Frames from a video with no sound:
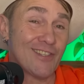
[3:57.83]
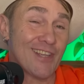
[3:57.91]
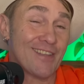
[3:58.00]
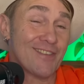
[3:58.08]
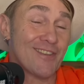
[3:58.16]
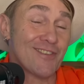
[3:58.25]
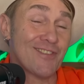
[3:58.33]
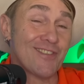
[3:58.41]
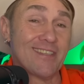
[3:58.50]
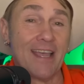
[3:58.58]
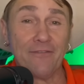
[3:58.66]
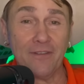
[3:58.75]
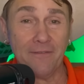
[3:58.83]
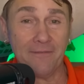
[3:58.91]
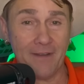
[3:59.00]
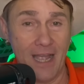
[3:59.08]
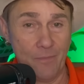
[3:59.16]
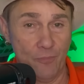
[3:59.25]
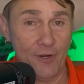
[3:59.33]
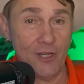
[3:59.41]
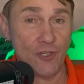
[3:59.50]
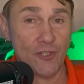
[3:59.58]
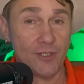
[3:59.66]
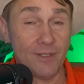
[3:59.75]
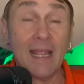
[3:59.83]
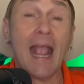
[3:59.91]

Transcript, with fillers: at the 7 vibration.